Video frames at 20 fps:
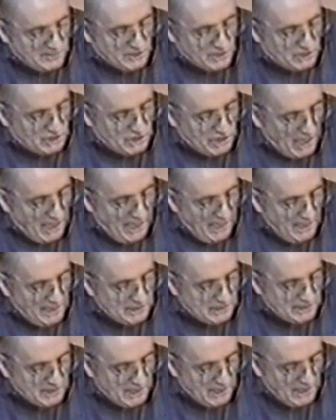there's a
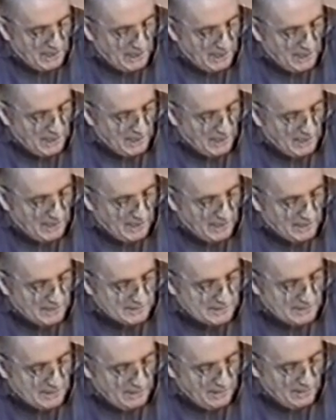change.
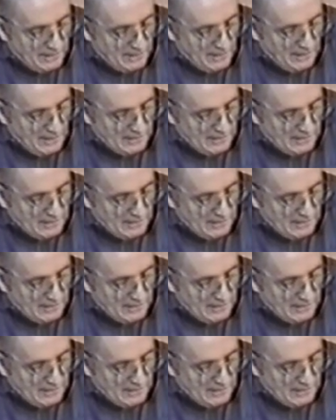See?